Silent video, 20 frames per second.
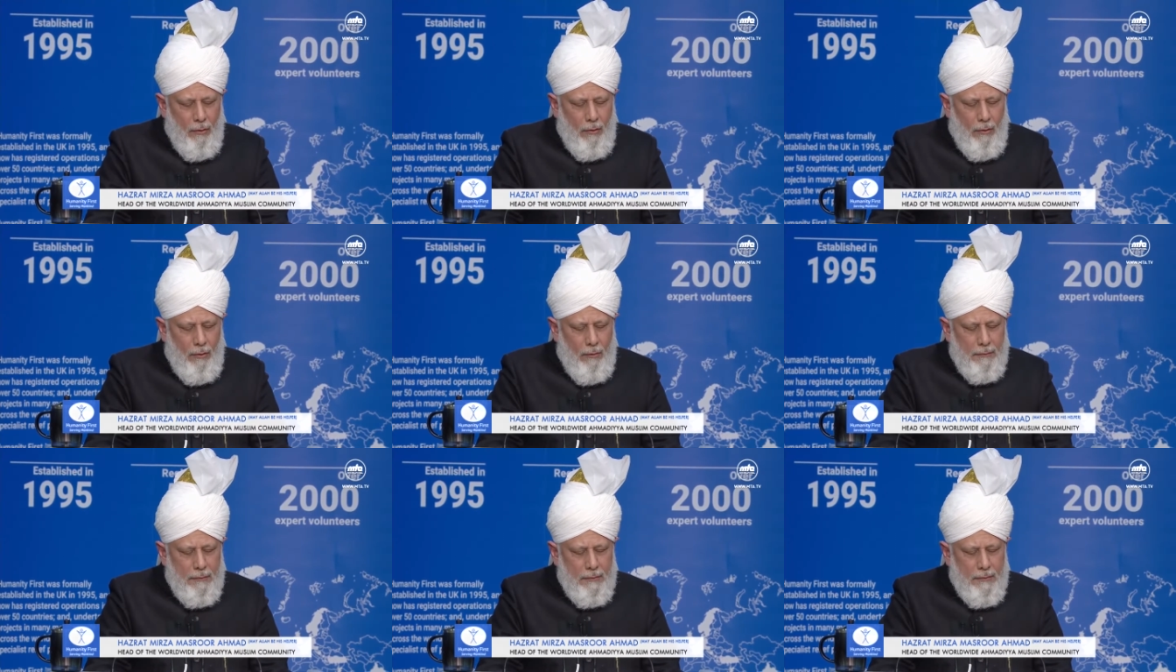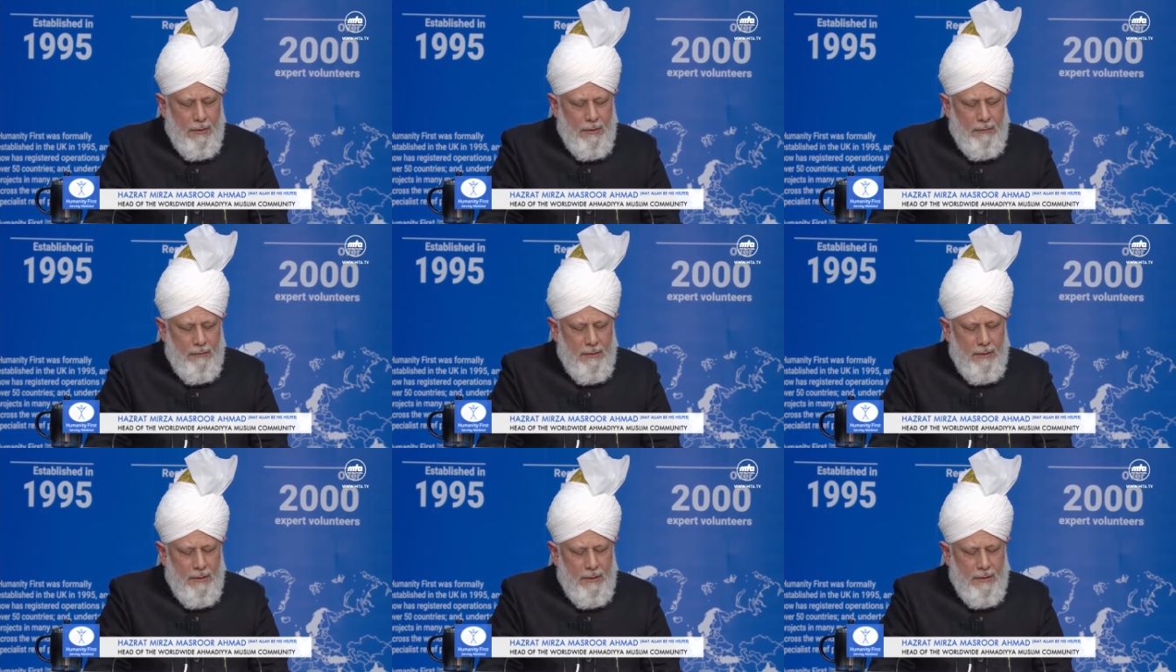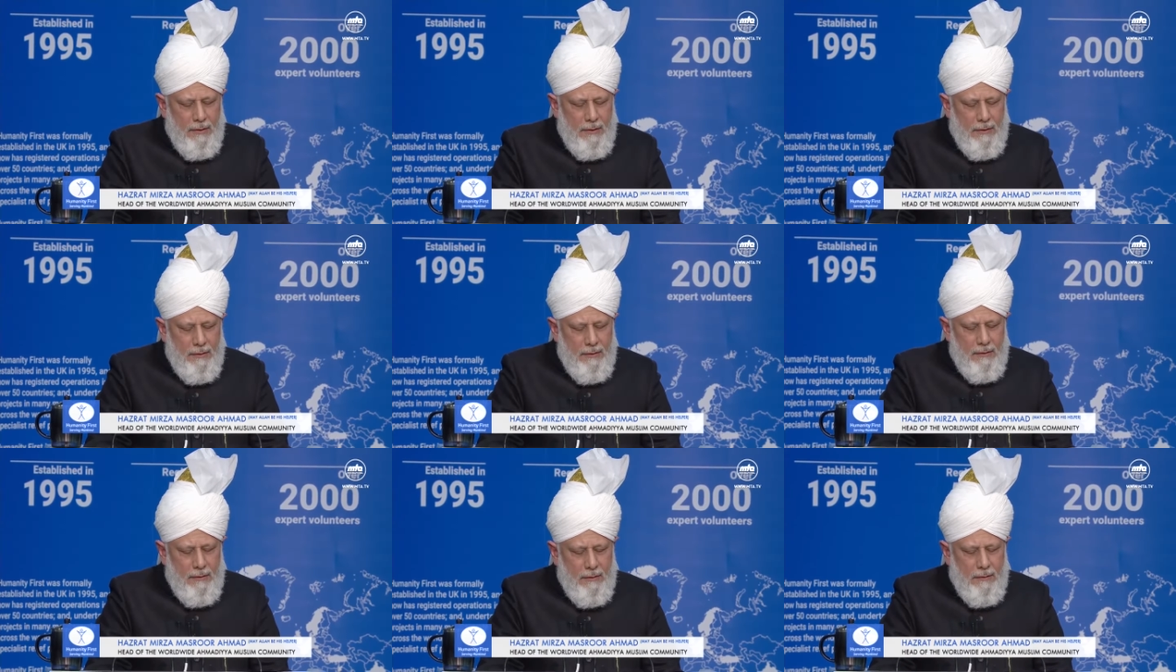of serving
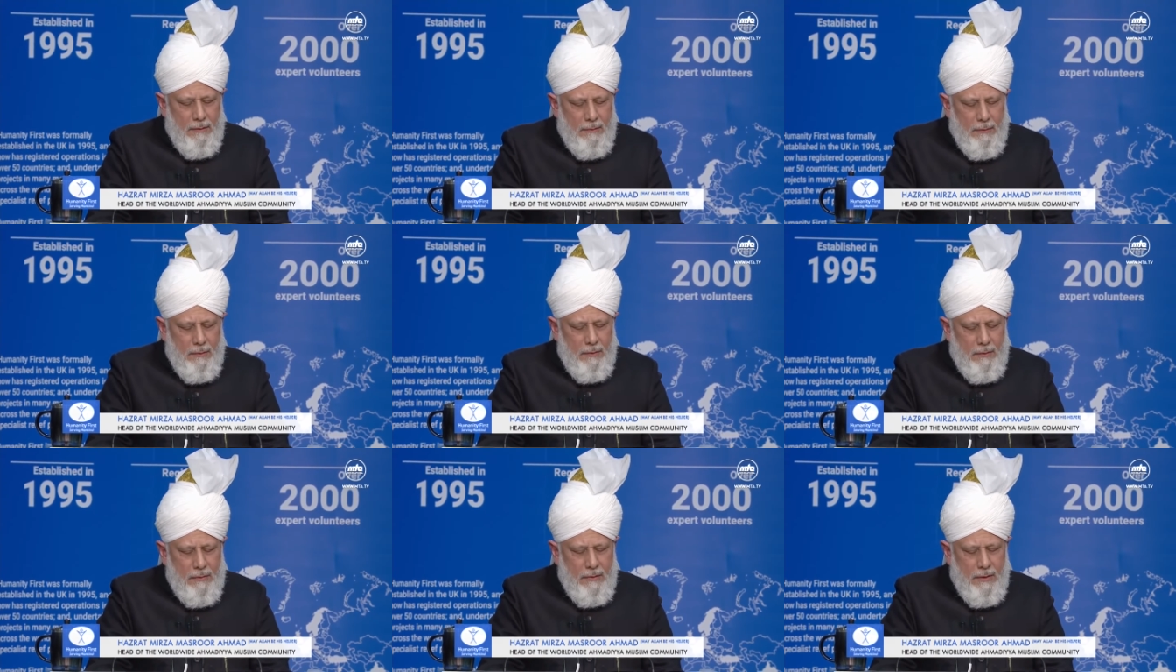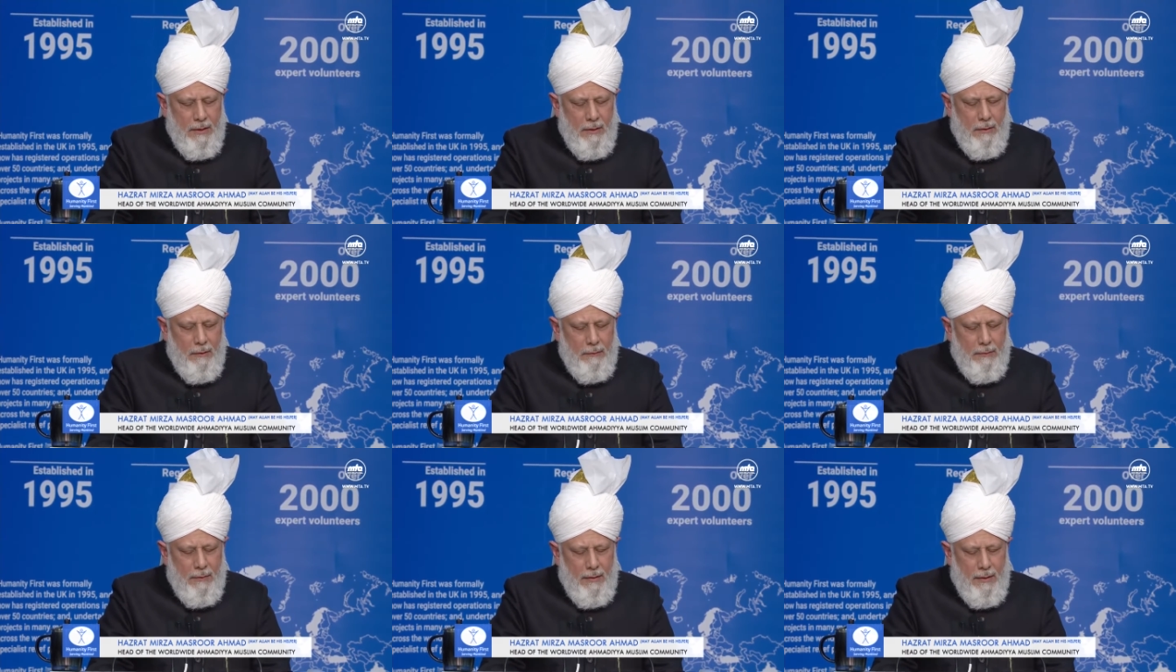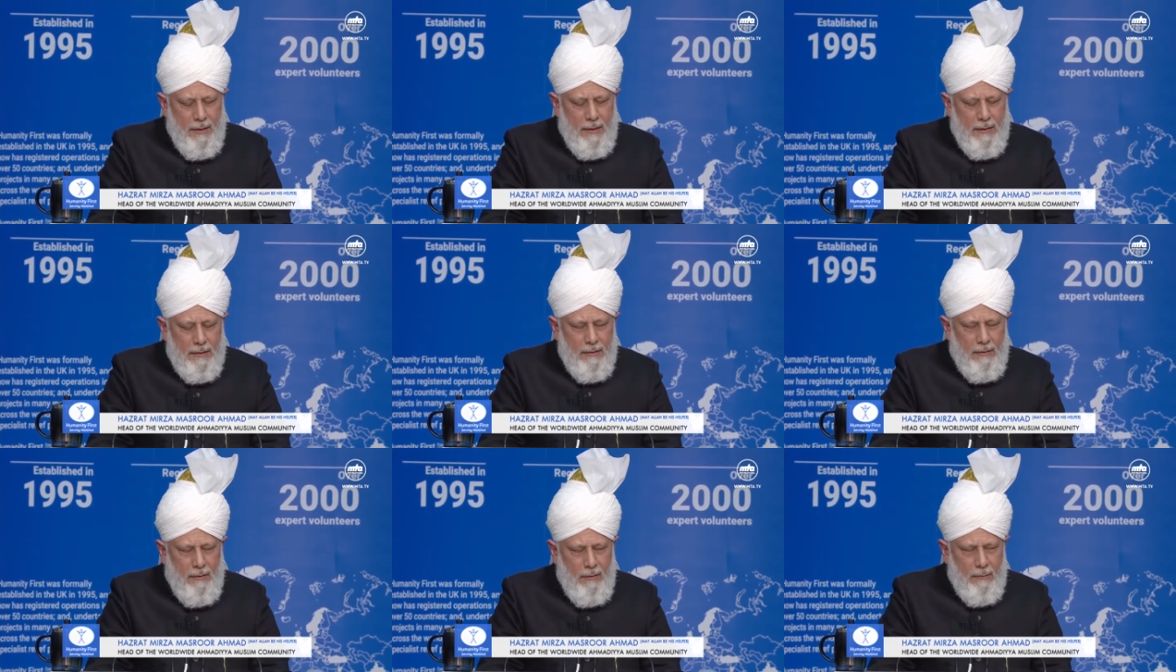others for the sake of
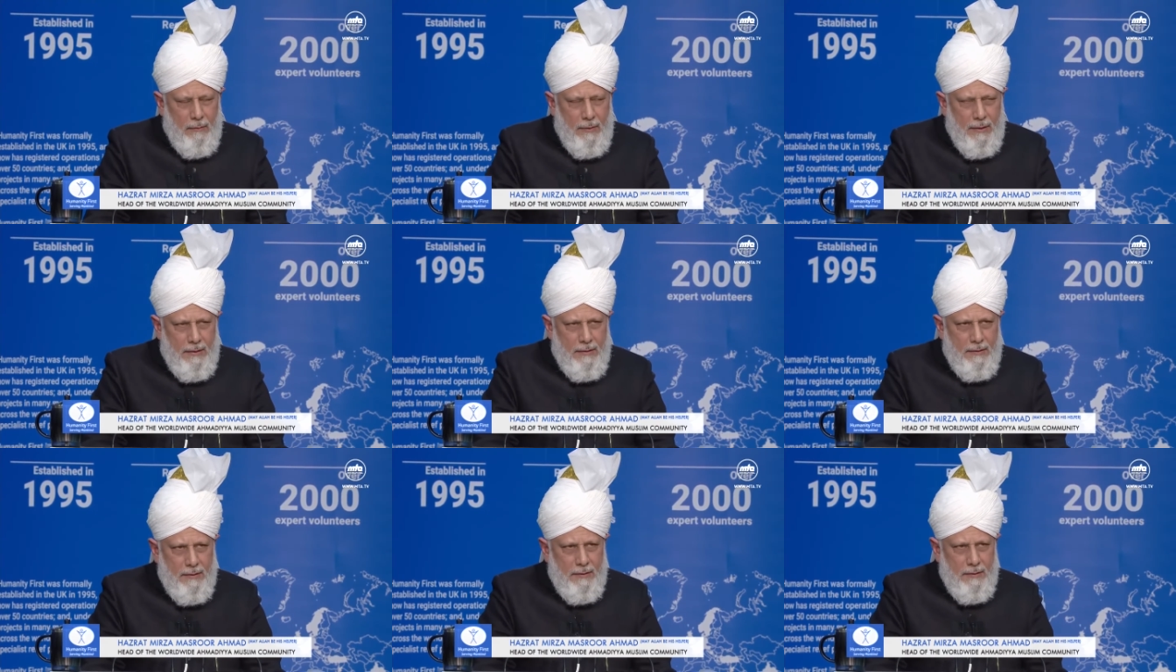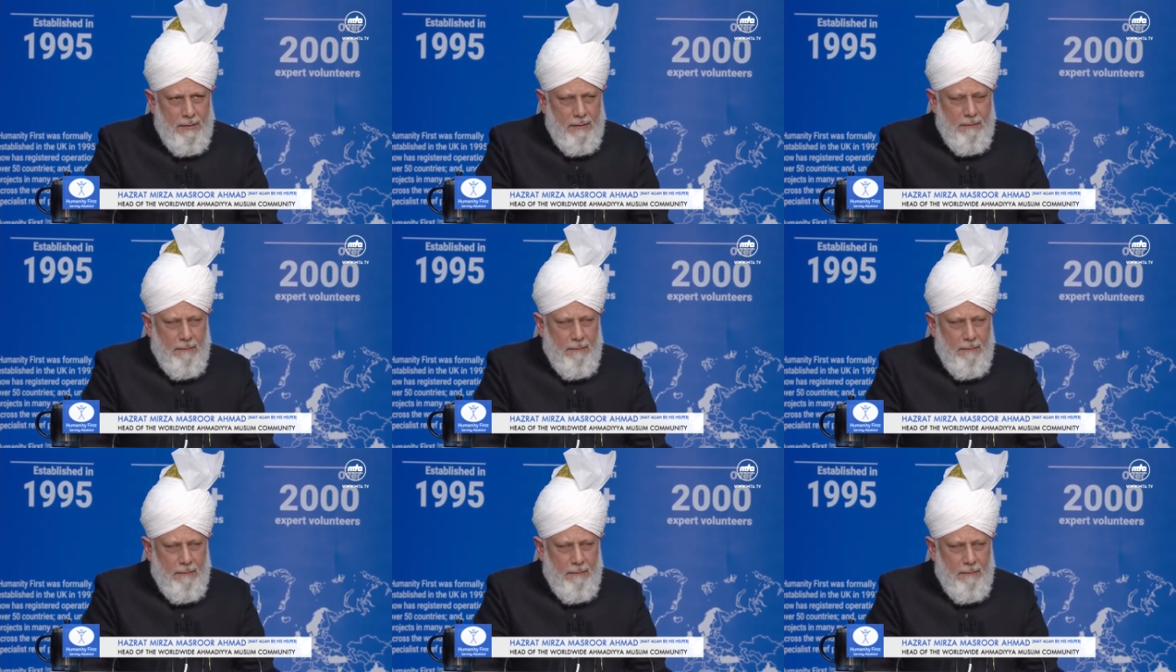Allah the Almighty.